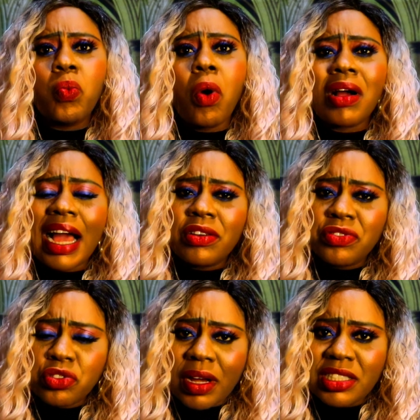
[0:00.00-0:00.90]
What kind
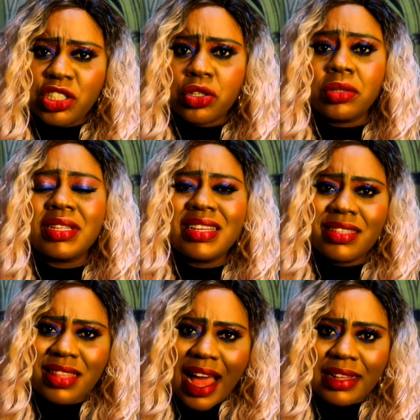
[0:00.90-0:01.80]
of tradition
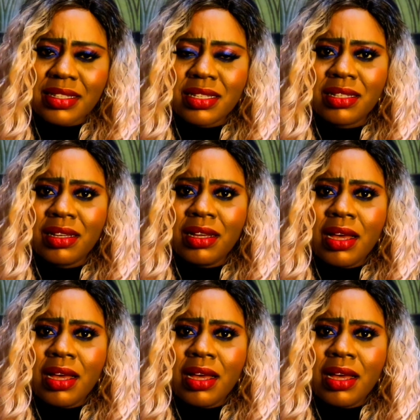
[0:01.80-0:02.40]
is that?